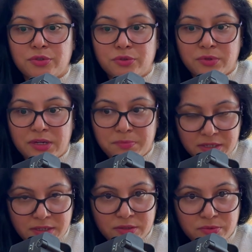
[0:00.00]
to that
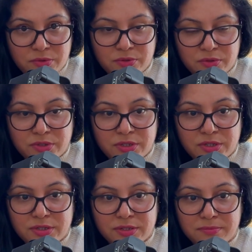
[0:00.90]
partner who's not
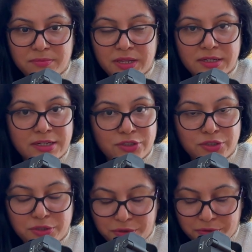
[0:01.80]
paying
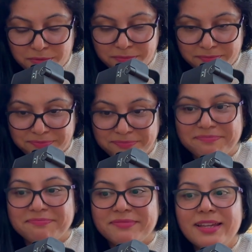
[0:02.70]
attention to you,
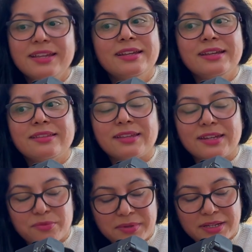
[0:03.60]
then
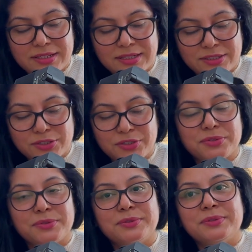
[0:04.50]
you pay attention
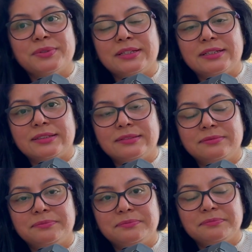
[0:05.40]
to
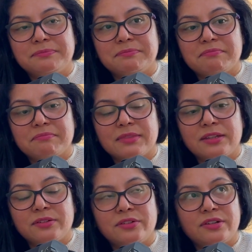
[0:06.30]

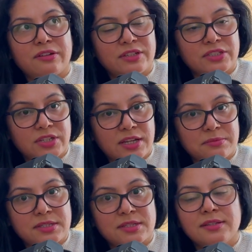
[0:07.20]
traffic
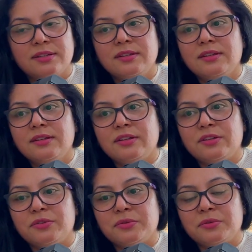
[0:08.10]
jams.
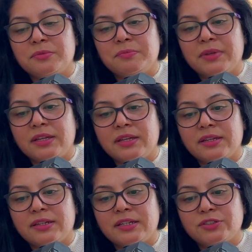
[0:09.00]
You pay
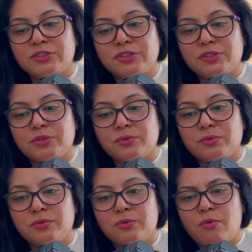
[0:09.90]
attention
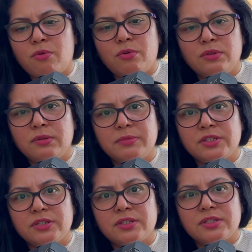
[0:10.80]
to all the
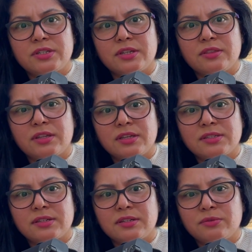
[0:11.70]
materialistic
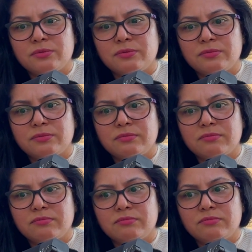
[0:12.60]
things that you
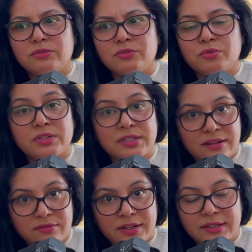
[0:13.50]
don't
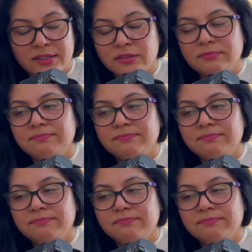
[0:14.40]
have right now,